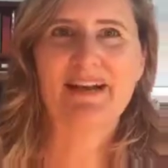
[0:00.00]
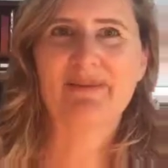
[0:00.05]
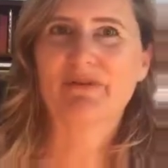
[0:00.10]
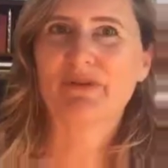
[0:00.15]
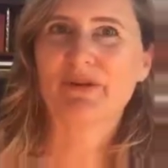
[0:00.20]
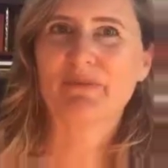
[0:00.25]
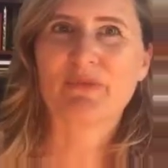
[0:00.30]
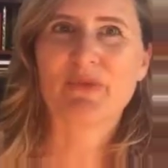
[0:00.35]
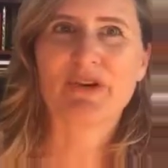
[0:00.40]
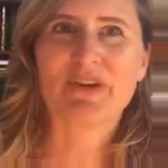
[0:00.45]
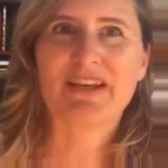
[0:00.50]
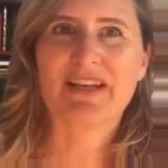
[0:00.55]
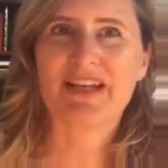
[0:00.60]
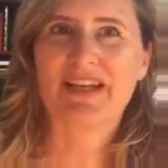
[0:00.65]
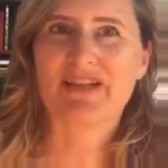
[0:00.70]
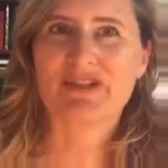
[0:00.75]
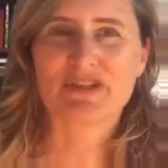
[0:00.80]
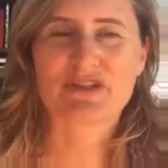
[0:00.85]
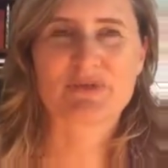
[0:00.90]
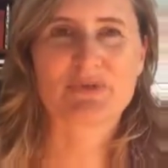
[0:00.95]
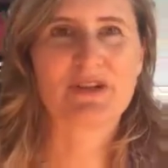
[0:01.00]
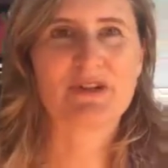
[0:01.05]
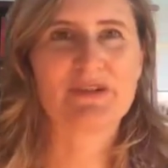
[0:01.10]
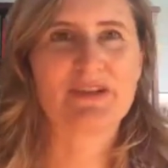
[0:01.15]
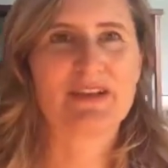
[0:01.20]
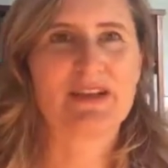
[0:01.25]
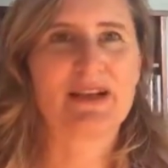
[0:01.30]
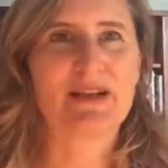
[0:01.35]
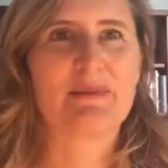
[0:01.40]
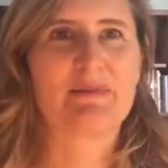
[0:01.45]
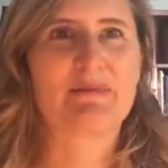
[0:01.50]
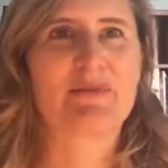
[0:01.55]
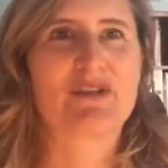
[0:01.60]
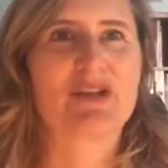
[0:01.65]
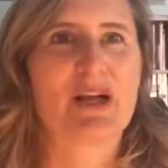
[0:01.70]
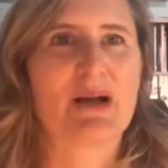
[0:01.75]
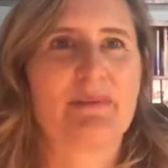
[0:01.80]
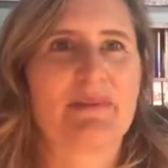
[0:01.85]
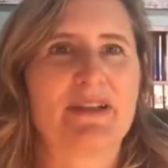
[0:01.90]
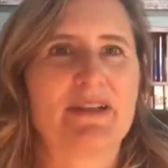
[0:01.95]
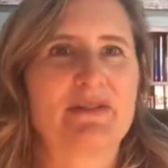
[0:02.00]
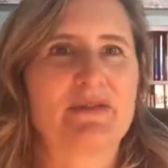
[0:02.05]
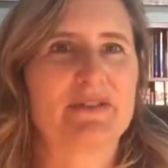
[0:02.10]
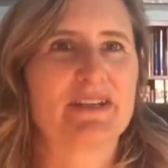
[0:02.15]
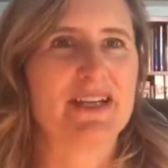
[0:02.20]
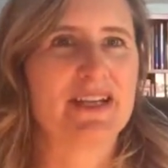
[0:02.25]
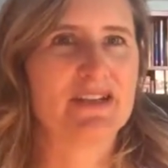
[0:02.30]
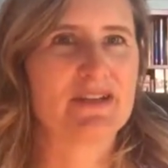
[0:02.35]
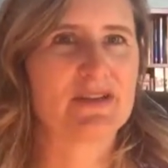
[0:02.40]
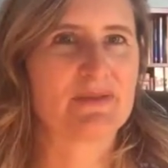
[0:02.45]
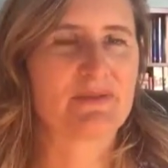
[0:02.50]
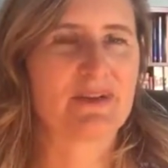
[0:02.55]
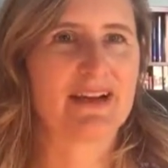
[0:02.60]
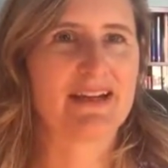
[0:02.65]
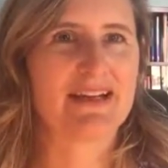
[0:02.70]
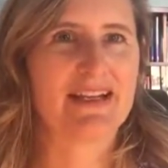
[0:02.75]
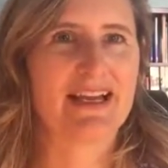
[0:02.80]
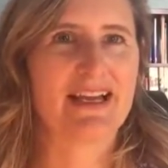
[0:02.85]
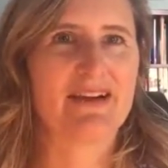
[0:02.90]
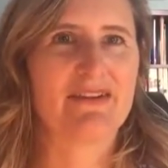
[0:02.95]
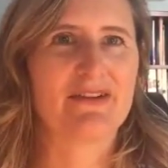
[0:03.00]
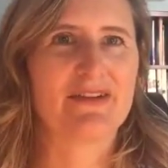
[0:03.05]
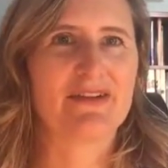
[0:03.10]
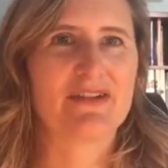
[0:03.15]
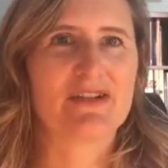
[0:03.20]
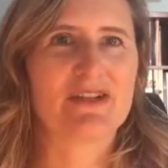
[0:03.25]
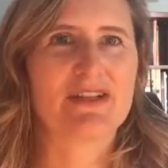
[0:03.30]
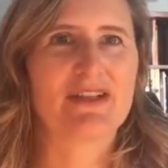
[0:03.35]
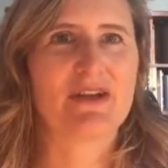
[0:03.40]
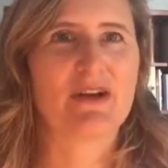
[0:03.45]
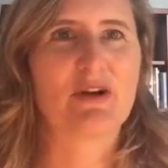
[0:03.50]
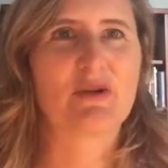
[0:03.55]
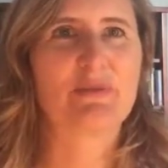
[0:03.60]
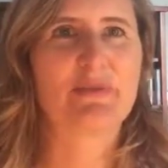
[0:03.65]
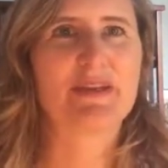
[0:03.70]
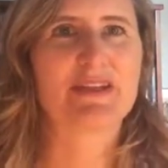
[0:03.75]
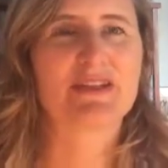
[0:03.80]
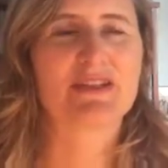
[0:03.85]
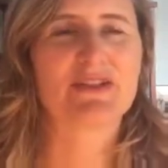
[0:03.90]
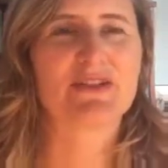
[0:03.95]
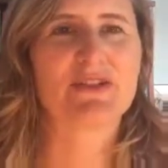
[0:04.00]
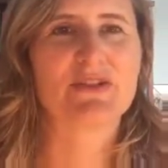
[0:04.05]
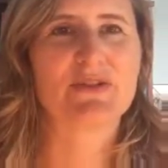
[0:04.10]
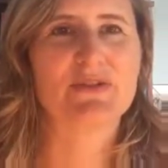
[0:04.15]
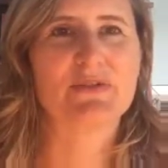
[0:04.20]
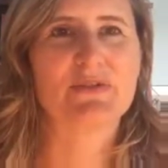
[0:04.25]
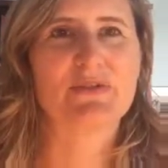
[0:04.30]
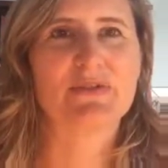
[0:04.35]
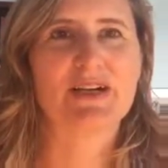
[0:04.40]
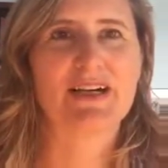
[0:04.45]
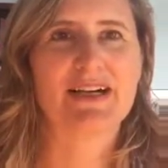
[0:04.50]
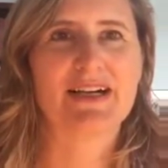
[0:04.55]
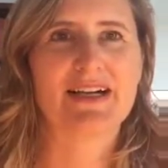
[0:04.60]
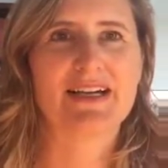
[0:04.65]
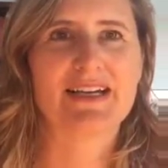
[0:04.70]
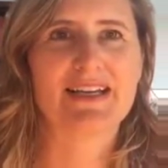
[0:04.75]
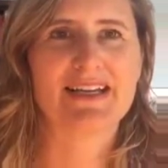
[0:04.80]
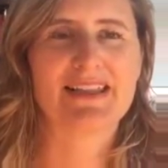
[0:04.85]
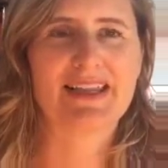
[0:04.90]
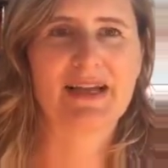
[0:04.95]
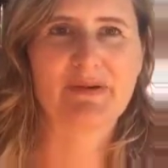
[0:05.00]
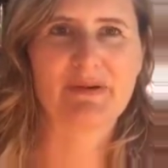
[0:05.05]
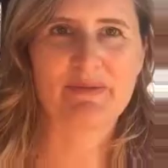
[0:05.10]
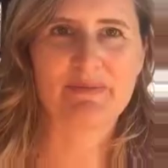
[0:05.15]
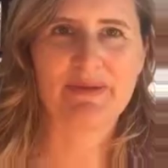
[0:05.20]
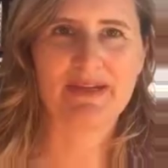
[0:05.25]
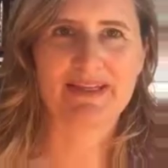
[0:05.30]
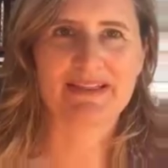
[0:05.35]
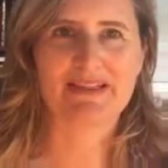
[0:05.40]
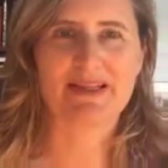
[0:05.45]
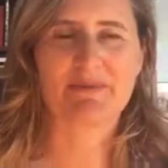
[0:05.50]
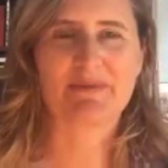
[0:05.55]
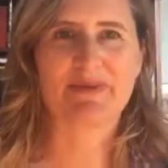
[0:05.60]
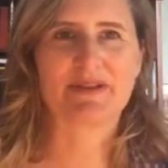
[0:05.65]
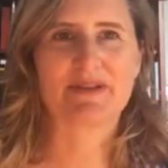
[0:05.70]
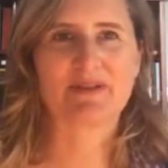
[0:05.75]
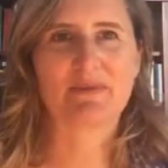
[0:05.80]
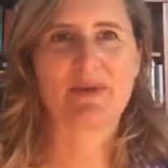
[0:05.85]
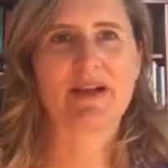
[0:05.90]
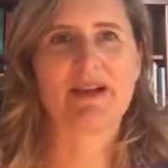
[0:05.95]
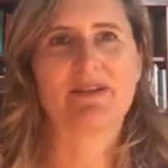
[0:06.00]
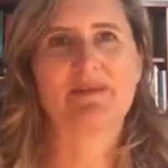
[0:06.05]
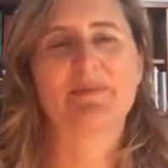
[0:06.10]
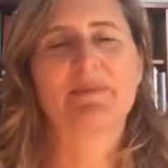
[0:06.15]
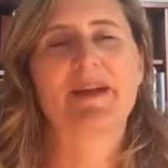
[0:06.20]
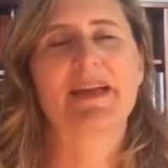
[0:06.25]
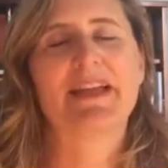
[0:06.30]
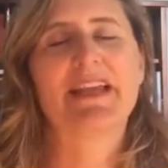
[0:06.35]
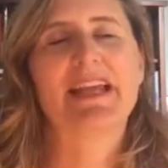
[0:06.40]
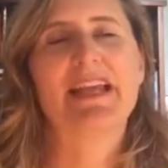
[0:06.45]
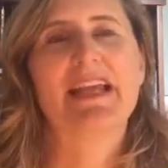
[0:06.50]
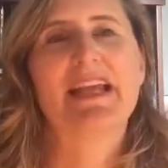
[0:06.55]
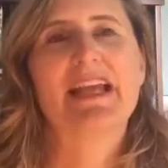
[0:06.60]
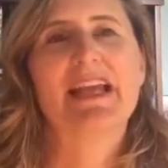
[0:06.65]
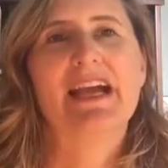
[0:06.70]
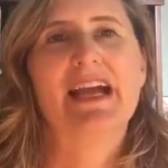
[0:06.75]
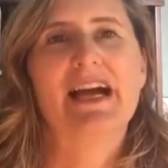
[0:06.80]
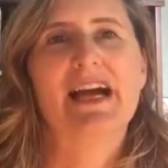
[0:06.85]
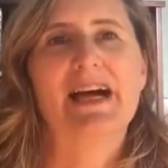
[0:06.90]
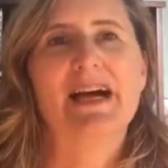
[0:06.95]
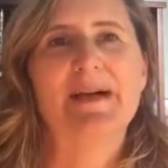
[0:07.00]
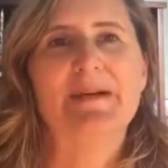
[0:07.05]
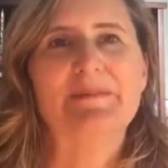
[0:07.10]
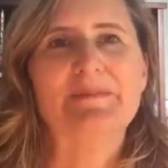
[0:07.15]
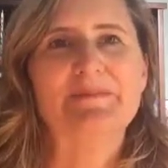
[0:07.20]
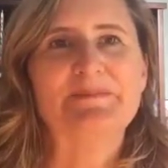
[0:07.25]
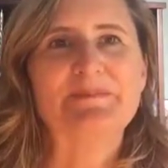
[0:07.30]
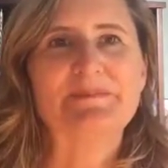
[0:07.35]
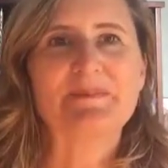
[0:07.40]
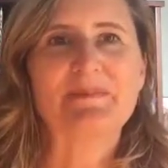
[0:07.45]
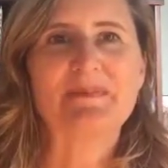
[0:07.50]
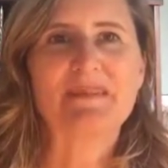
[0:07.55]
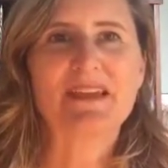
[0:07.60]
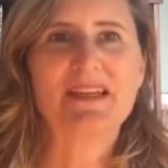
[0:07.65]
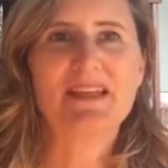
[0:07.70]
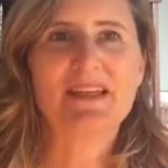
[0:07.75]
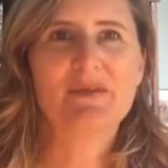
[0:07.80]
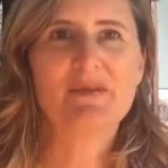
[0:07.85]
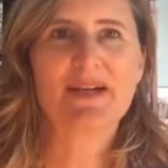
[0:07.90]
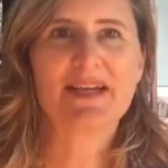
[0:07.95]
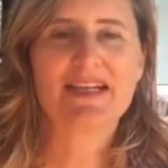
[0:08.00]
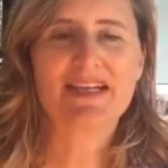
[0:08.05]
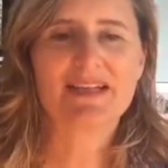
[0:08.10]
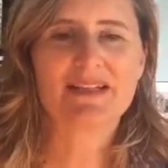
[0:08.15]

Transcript: one more that I just wrote that I'm shopping to an agent right now and hoping to get that one picked up as well. But anyway,